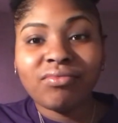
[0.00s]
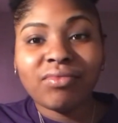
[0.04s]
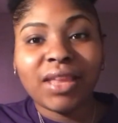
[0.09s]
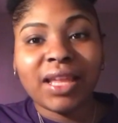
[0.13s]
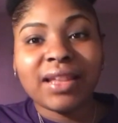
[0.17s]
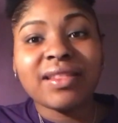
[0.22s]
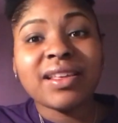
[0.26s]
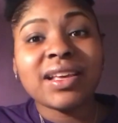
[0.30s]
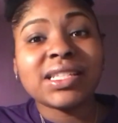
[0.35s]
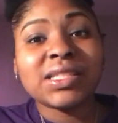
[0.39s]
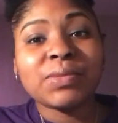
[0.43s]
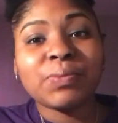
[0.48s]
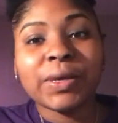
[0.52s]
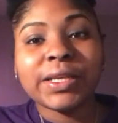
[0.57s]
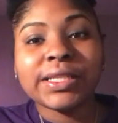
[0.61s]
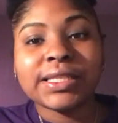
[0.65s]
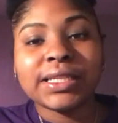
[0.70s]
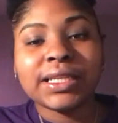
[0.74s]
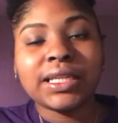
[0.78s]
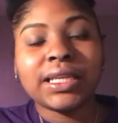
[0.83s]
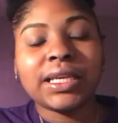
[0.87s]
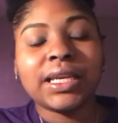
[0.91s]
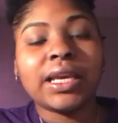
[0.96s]
that's
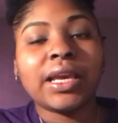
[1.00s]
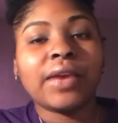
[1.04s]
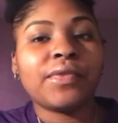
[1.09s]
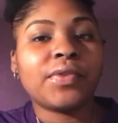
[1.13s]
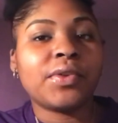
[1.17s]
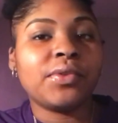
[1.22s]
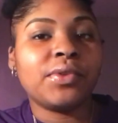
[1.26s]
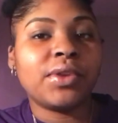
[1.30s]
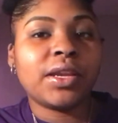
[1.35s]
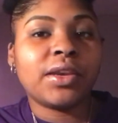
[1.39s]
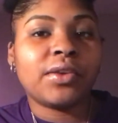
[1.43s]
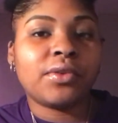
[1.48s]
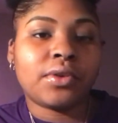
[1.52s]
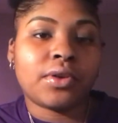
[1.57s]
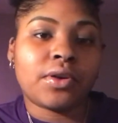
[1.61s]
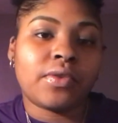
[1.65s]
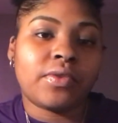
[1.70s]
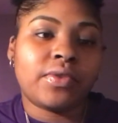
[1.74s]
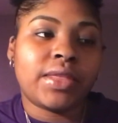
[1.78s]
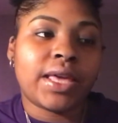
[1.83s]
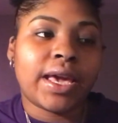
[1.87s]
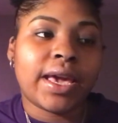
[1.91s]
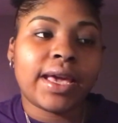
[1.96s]
basically it. If you didn't
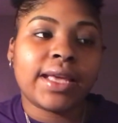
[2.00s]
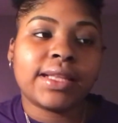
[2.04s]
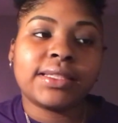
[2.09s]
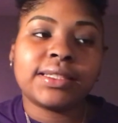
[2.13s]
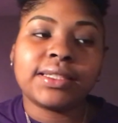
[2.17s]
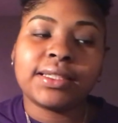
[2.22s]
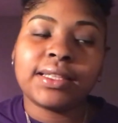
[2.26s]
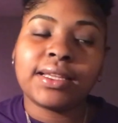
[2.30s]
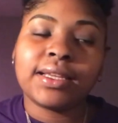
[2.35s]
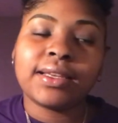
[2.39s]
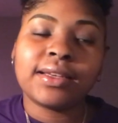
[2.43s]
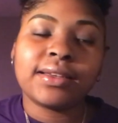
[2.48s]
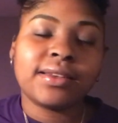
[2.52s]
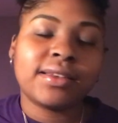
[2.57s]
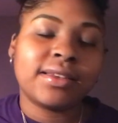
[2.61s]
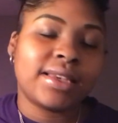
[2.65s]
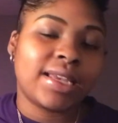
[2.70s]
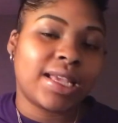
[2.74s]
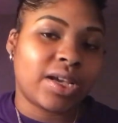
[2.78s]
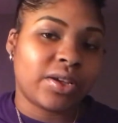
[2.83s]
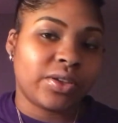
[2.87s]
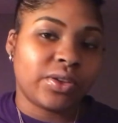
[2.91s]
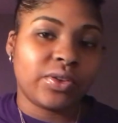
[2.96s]
know that, then
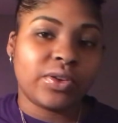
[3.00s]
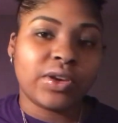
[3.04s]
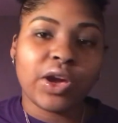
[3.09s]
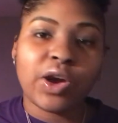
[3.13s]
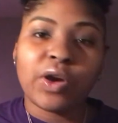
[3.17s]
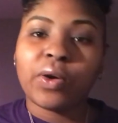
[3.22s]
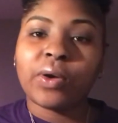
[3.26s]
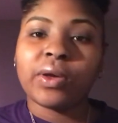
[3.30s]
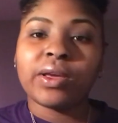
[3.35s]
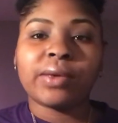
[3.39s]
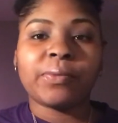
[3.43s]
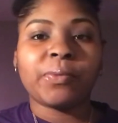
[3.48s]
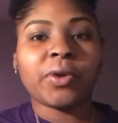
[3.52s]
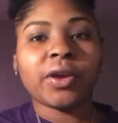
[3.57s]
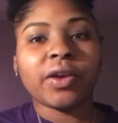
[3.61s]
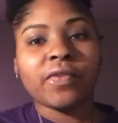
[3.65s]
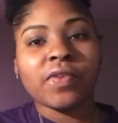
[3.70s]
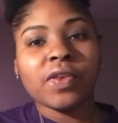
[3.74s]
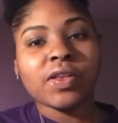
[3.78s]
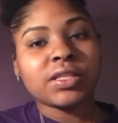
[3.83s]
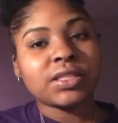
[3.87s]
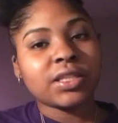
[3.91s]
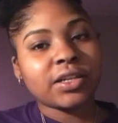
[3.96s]
now you know.
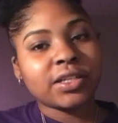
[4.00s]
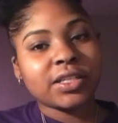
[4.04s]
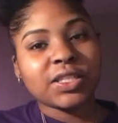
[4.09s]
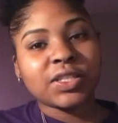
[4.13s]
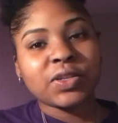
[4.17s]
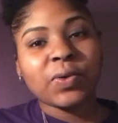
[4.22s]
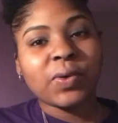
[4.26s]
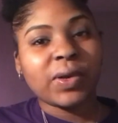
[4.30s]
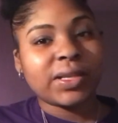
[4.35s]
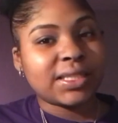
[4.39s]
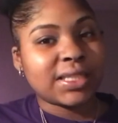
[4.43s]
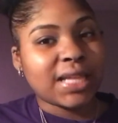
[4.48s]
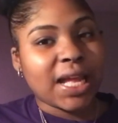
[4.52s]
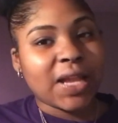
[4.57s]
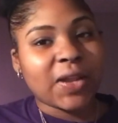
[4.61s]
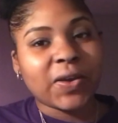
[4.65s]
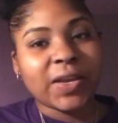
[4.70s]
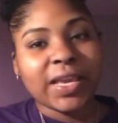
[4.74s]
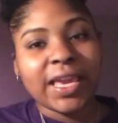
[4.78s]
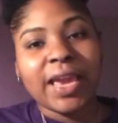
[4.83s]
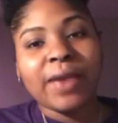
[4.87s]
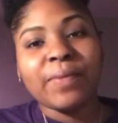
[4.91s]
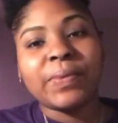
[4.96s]
Prairie View's nursing school is not
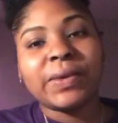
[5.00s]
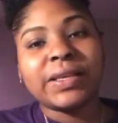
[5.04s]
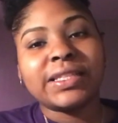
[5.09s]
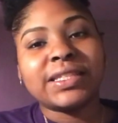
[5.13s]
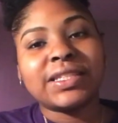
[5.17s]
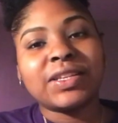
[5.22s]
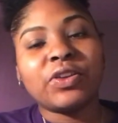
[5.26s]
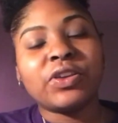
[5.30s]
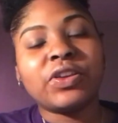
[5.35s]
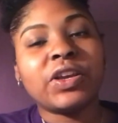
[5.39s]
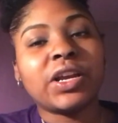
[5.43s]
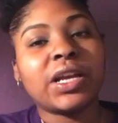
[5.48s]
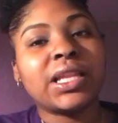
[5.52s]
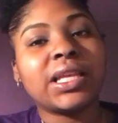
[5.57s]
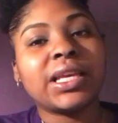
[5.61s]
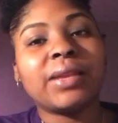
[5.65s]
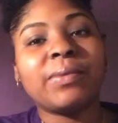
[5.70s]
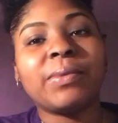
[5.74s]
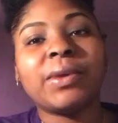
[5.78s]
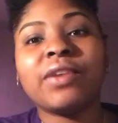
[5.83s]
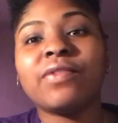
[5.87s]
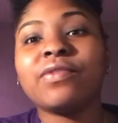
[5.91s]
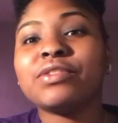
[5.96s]
on campus. So you're only
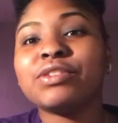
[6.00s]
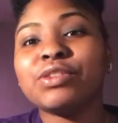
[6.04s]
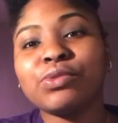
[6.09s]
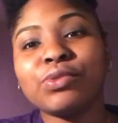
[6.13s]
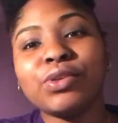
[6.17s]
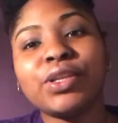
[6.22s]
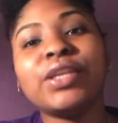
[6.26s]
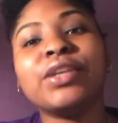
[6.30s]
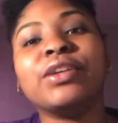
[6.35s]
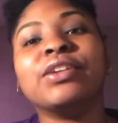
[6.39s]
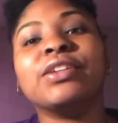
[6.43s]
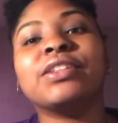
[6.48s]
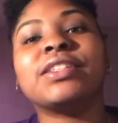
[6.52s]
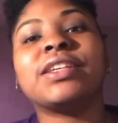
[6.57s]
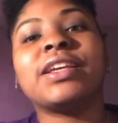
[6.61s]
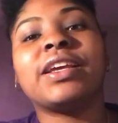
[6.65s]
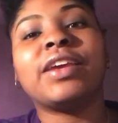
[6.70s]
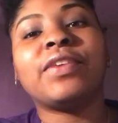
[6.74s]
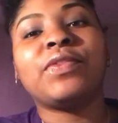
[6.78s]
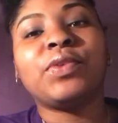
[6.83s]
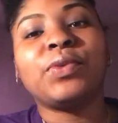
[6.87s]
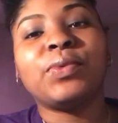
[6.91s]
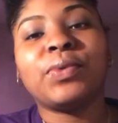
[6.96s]
going to be here for 2 years
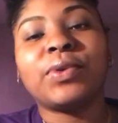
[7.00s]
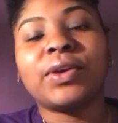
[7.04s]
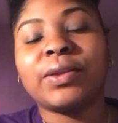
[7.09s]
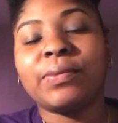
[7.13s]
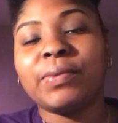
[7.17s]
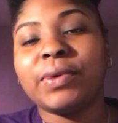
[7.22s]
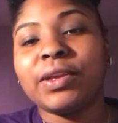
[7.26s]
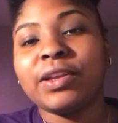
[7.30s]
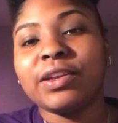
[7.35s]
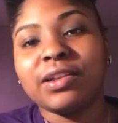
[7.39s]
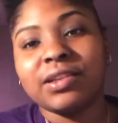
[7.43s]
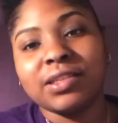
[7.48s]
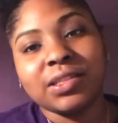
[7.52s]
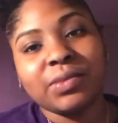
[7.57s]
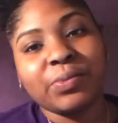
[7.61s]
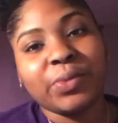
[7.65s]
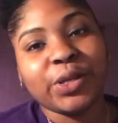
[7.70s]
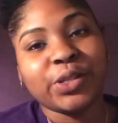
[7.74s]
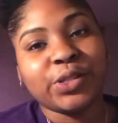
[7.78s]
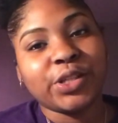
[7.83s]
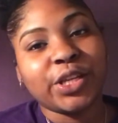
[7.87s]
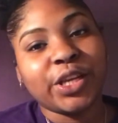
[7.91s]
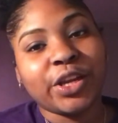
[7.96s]
if you want to be a nursing
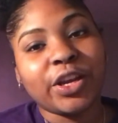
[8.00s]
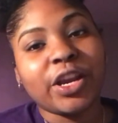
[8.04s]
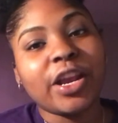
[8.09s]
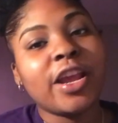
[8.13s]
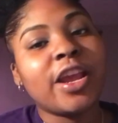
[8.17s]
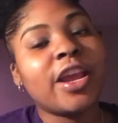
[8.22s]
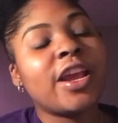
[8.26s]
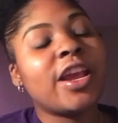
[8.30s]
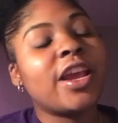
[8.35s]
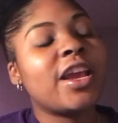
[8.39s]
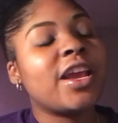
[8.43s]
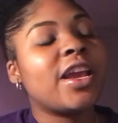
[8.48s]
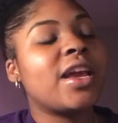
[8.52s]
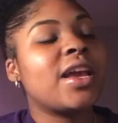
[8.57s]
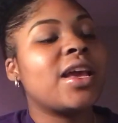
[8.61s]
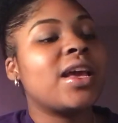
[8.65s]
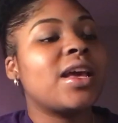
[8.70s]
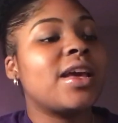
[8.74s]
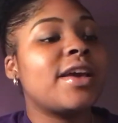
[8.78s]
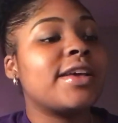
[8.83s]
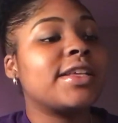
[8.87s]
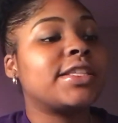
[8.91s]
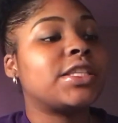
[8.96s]
major here.
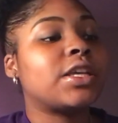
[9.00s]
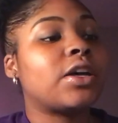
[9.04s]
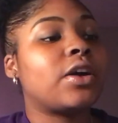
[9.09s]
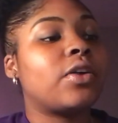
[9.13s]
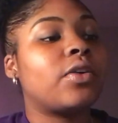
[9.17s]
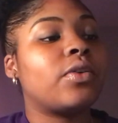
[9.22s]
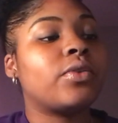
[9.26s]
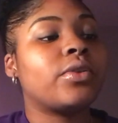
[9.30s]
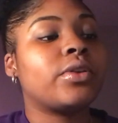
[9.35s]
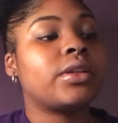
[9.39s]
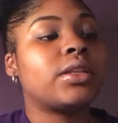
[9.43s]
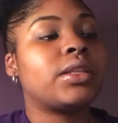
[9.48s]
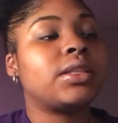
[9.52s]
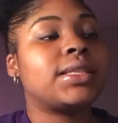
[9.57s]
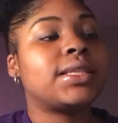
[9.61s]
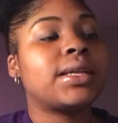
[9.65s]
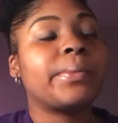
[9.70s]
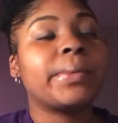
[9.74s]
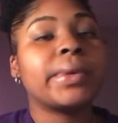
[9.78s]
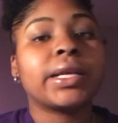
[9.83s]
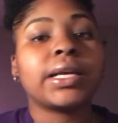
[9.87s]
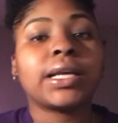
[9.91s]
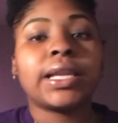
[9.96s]
So
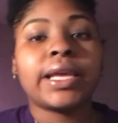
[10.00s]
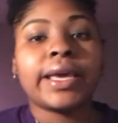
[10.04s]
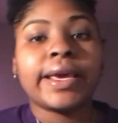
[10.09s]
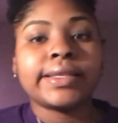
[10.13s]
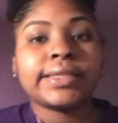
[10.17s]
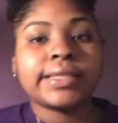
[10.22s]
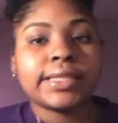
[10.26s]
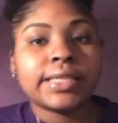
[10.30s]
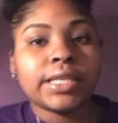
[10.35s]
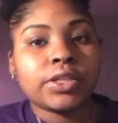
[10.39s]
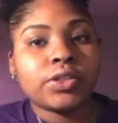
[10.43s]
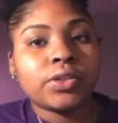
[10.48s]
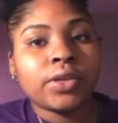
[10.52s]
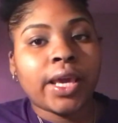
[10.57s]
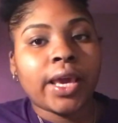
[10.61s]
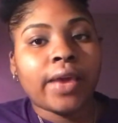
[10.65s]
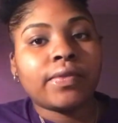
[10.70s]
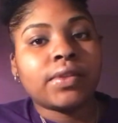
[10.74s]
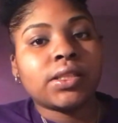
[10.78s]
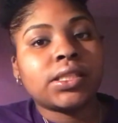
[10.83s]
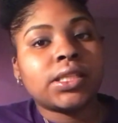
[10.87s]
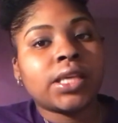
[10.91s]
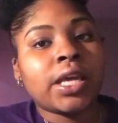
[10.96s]
some of the classes that you
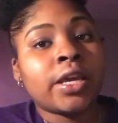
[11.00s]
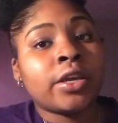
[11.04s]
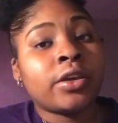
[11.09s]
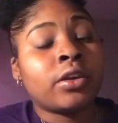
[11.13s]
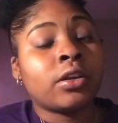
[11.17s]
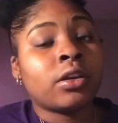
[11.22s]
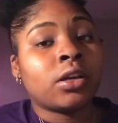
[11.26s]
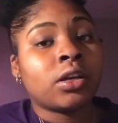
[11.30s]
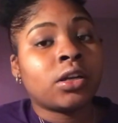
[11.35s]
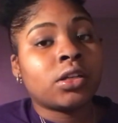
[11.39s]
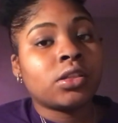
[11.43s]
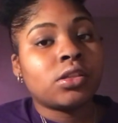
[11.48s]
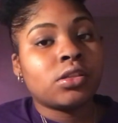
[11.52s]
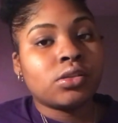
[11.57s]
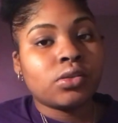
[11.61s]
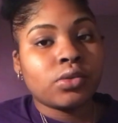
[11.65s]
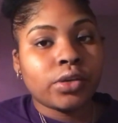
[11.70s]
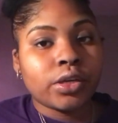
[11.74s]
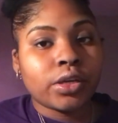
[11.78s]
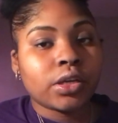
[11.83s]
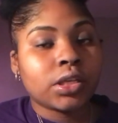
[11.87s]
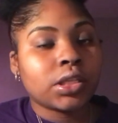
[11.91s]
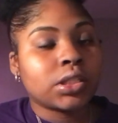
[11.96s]
have to take your 2
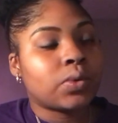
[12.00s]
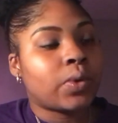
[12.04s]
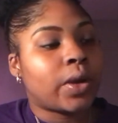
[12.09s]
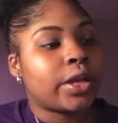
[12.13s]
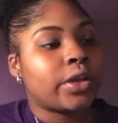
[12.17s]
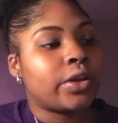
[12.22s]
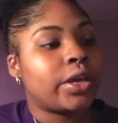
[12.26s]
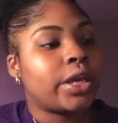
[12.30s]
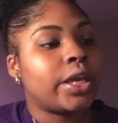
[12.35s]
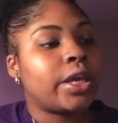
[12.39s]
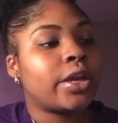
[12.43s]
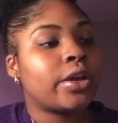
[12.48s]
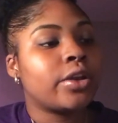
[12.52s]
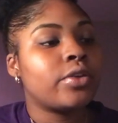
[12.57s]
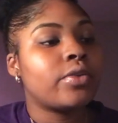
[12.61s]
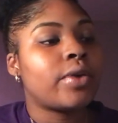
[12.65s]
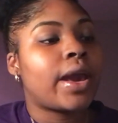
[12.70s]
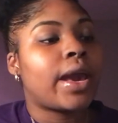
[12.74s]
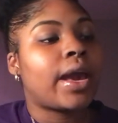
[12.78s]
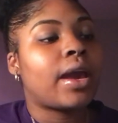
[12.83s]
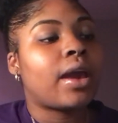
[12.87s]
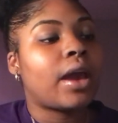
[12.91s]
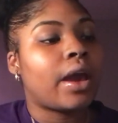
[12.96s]
years while you're here, you
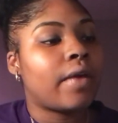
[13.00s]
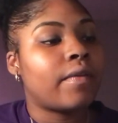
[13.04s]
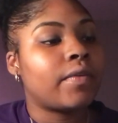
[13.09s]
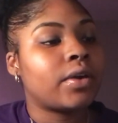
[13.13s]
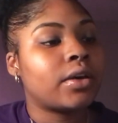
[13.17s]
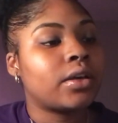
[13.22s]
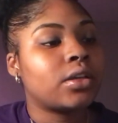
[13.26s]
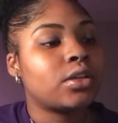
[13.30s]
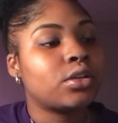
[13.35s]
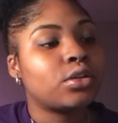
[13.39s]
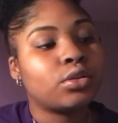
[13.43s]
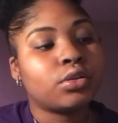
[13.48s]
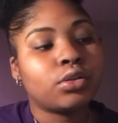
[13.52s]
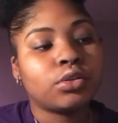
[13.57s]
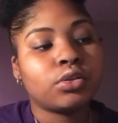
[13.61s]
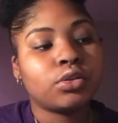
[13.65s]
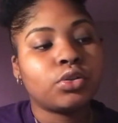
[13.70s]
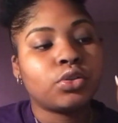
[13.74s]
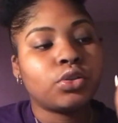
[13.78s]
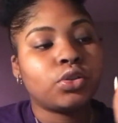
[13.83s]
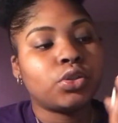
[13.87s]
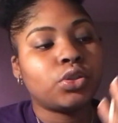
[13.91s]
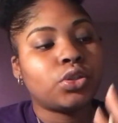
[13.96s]
have
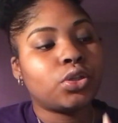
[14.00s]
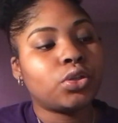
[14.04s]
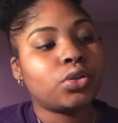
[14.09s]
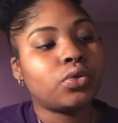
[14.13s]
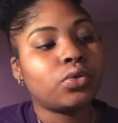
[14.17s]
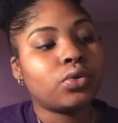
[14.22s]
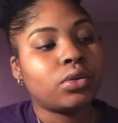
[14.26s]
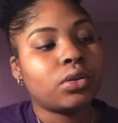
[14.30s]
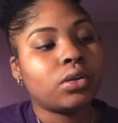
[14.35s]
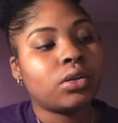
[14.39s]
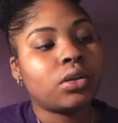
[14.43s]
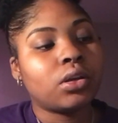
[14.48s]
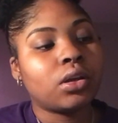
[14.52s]
two